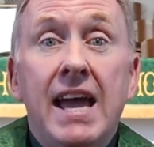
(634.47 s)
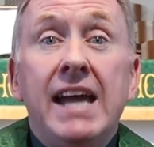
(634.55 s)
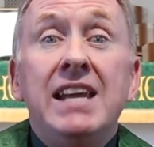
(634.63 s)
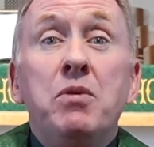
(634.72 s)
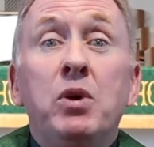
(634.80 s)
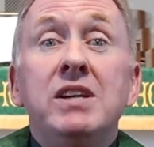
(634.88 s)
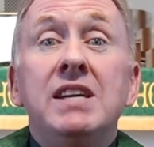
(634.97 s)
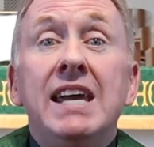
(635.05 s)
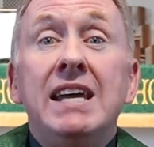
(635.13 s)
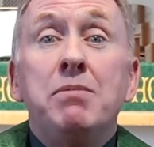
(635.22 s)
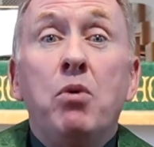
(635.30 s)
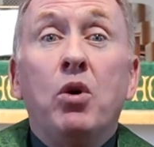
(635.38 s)
Anyone
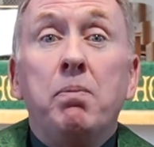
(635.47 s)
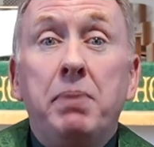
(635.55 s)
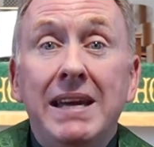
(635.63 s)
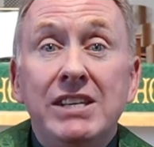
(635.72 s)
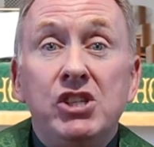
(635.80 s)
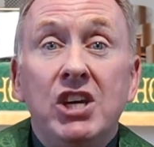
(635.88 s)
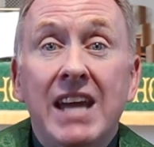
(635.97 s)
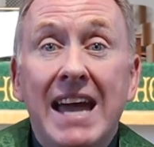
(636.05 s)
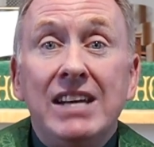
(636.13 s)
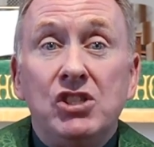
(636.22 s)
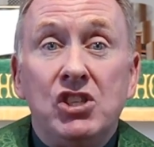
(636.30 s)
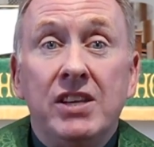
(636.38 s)
need more
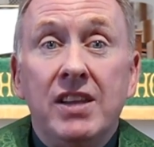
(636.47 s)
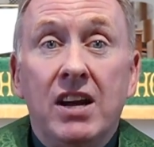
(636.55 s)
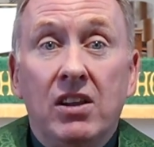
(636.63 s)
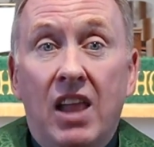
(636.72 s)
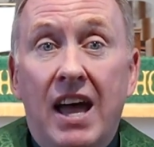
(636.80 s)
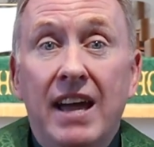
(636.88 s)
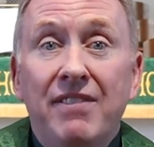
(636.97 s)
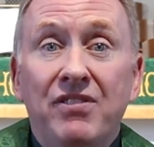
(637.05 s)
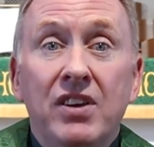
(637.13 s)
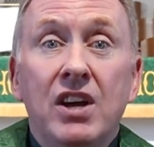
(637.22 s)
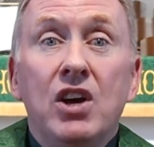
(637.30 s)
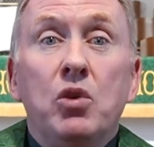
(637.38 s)
PGH in their
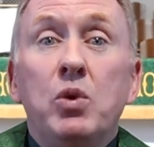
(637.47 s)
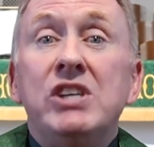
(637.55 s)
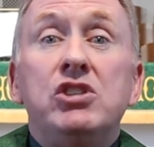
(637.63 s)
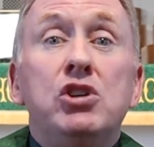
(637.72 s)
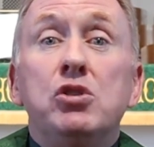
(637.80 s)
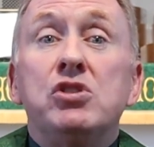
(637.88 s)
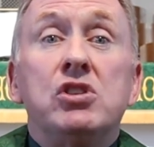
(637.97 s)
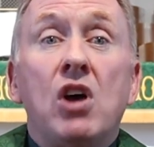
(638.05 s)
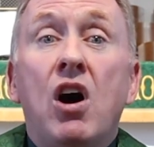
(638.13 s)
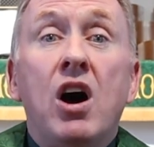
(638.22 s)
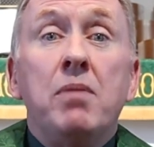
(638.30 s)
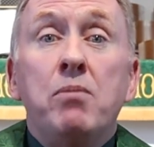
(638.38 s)
life? wish you
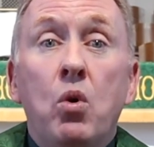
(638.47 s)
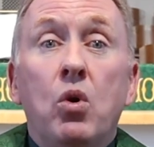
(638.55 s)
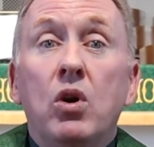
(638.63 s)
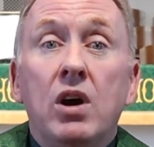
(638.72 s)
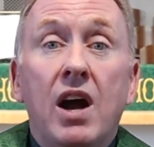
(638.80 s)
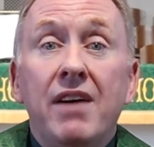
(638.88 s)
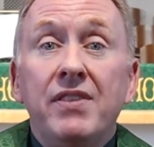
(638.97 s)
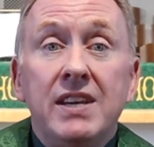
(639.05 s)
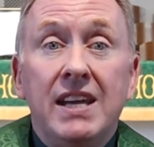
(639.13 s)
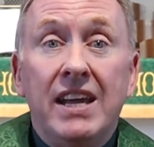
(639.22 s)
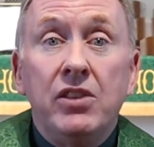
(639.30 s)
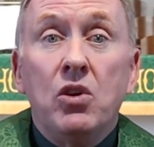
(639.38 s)
saw more of
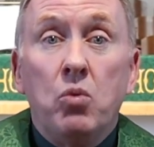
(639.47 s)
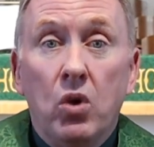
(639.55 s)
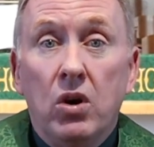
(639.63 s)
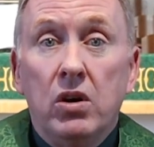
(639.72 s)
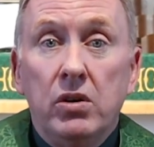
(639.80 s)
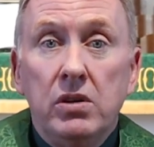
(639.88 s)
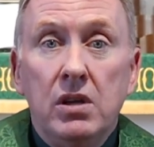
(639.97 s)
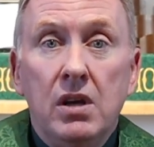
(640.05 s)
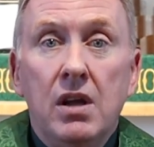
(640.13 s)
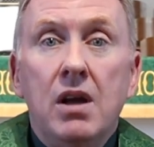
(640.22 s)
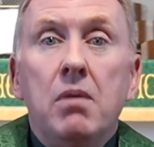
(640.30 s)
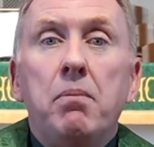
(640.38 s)
it in the world?
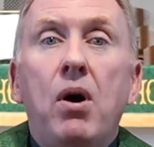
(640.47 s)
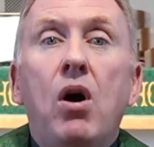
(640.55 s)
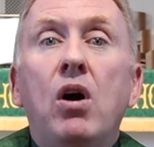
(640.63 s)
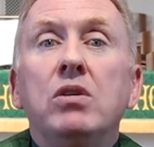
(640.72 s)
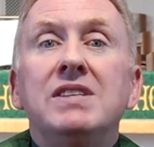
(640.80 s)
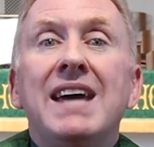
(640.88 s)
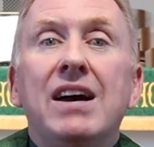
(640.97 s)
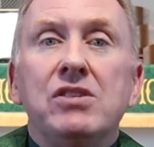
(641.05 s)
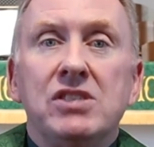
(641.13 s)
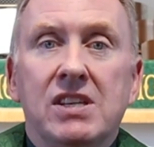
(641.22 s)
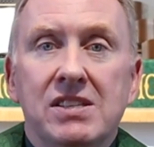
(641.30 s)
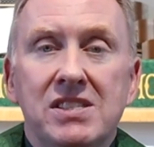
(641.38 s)
Paul
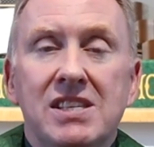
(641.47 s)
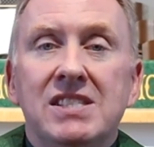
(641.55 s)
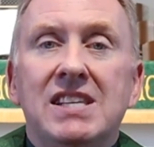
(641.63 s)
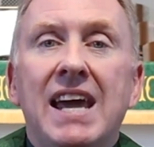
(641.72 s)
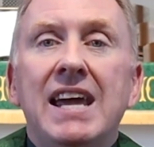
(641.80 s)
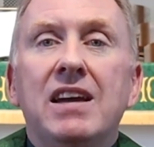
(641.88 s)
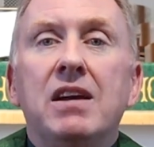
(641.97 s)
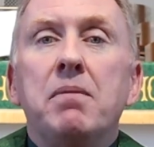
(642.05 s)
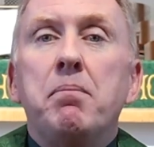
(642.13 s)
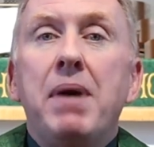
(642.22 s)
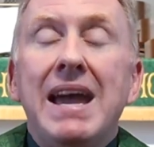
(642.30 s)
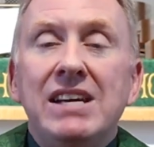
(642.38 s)
tells us to
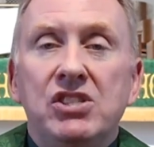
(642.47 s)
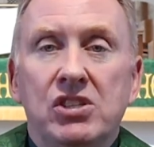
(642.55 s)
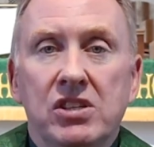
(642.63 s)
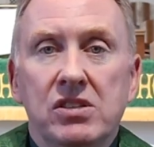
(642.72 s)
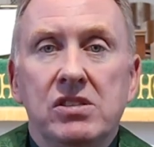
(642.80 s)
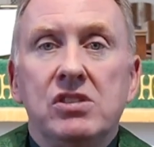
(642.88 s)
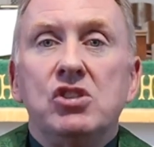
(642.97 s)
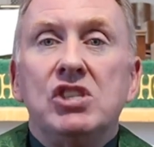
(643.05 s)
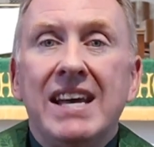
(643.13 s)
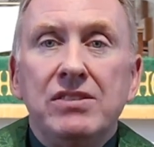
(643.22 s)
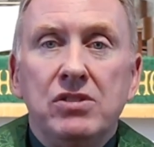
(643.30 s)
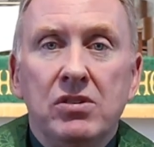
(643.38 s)
take patience,
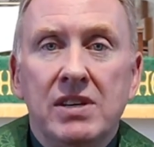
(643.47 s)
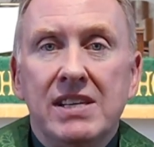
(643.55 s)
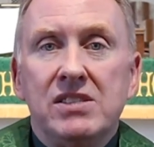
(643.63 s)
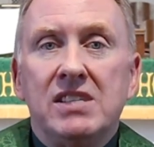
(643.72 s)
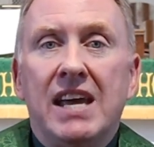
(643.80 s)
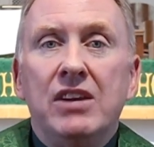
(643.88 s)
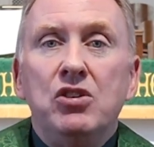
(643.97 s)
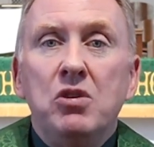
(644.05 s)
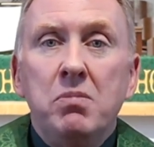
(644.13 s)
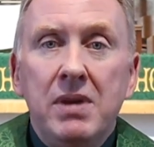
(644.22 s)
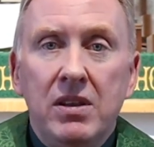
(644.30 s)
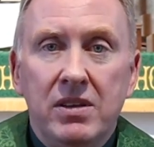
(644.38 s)
gentleness, and
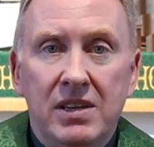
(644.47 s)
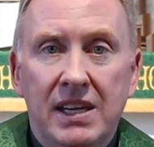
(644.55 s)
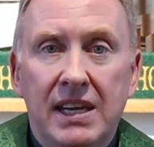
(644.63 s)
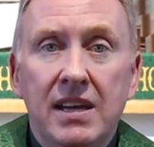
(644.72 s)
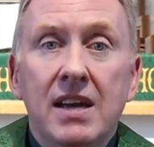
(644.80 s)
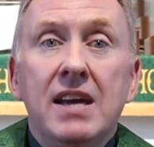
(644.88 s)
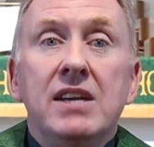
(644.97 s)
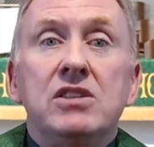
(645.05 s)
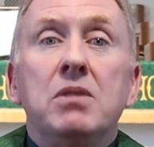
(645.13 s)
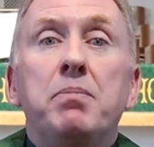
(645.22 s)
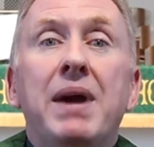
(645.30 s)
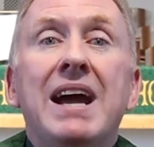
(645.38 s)
humility
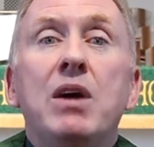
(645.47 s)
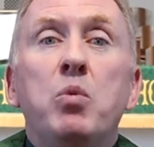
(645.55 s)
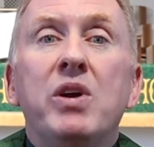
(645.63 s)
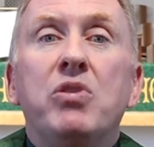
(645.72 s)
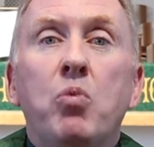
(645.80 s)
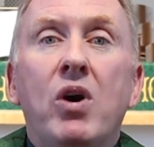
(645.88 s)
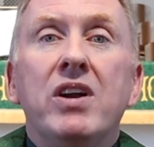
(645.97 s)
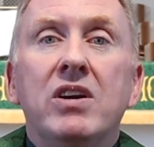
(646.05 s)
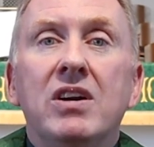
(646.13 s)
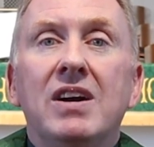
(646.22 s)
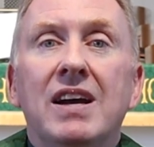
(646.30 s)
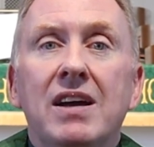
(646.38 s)
to bear with one
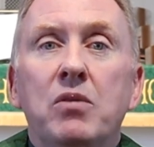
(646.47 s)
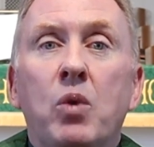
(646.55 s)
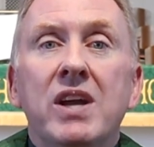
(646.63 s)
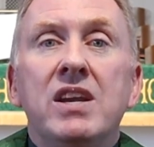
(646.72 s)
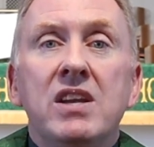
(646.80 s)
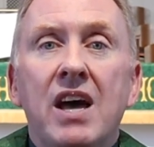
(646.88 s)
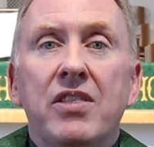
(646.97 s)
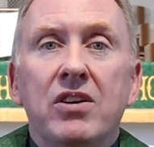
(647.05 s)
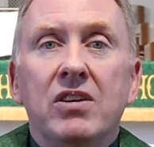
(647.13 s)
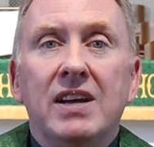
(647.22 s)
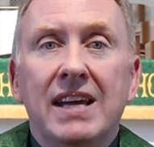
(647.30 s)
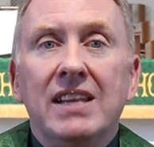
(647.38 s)

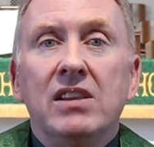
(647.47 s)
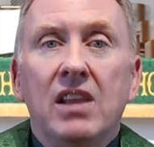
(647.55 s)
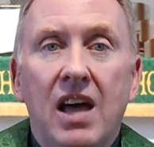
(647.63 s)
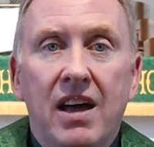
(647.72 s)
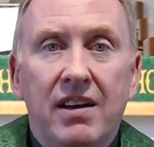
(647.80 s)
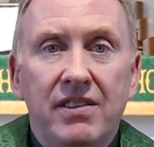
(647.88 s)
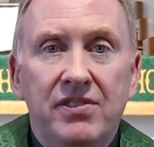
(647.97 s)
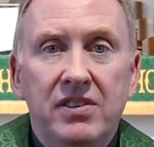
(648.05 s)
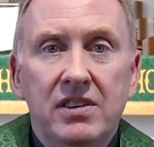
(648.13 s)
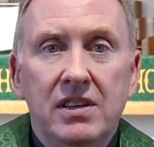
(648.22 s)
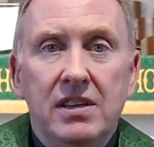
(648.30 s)
another in love.